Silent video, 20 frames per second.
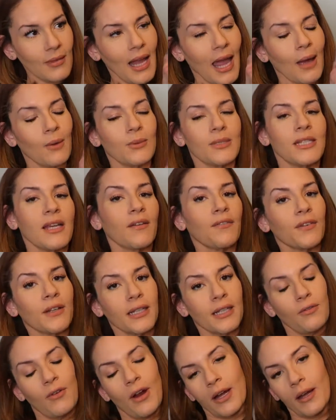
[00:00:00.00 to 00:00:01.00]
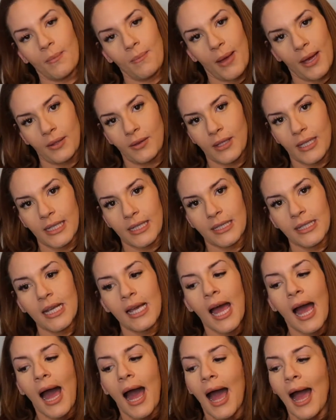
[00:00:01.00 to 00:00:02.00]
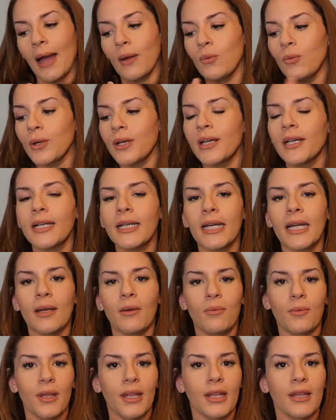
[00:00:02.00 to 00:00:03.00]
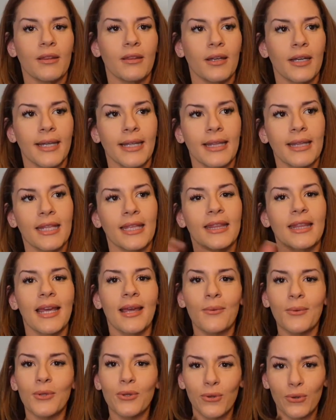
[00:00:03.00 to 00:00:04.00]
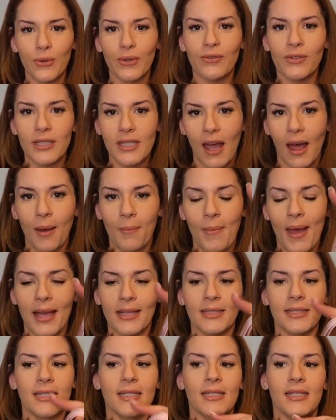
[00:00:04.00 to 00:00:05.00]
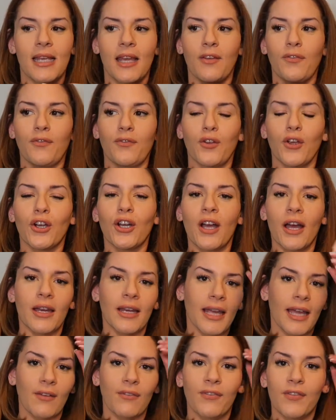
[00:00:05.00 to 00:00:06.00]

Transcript: I would definitely recommend this. I wouldn't. The thing with Louis Vuitton bags is if you're gonna